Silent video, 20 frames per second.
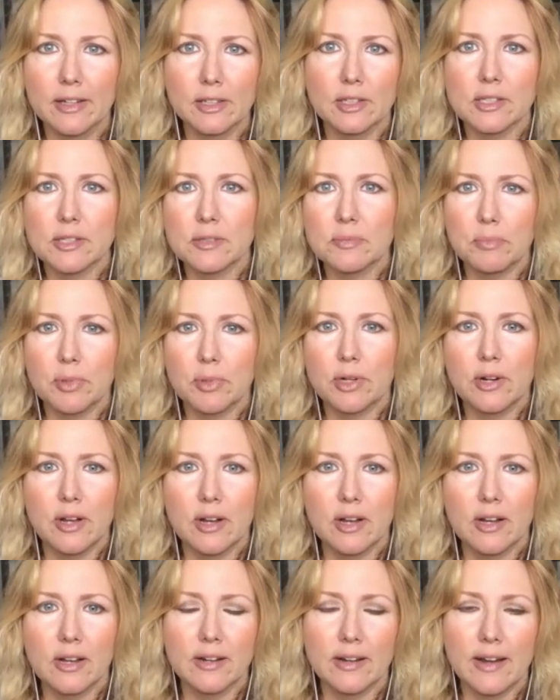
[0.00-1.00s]
you just put it
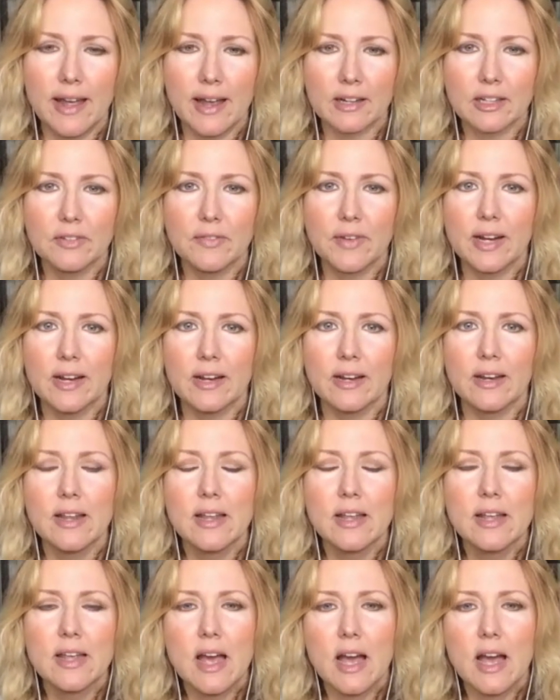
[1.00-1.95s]
on and activate it.